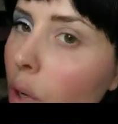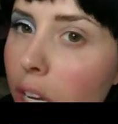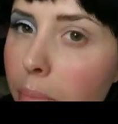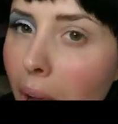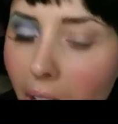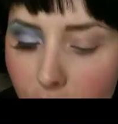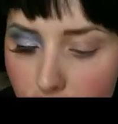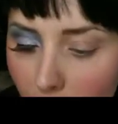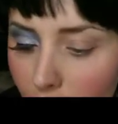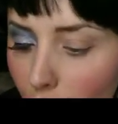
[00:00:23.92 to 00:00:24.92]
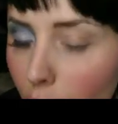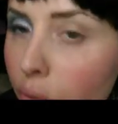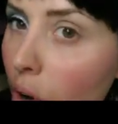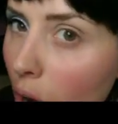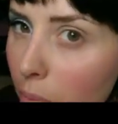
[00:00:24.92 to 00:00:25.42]
cream
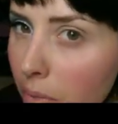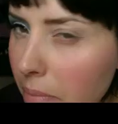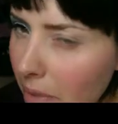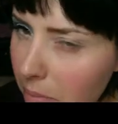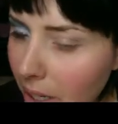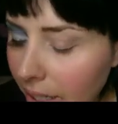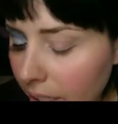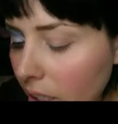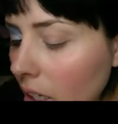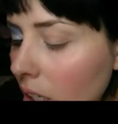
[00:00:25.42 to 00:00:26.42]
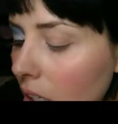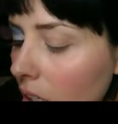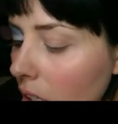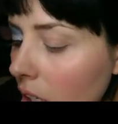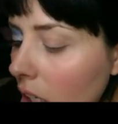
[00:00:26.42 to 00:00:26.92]
eyeshadow from Maybelline.
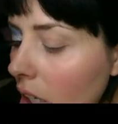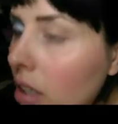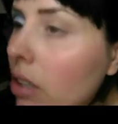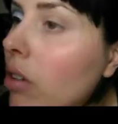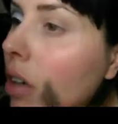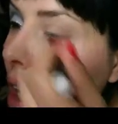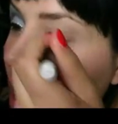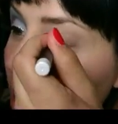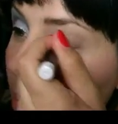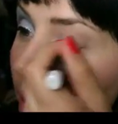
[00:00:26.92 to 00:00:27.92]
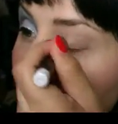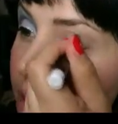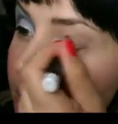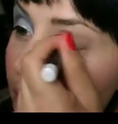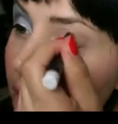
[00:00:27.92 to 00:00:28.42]
I'm gonna
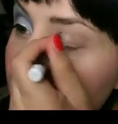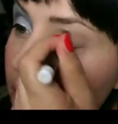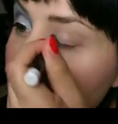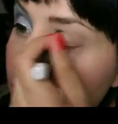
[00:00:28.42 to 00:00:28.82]
pass it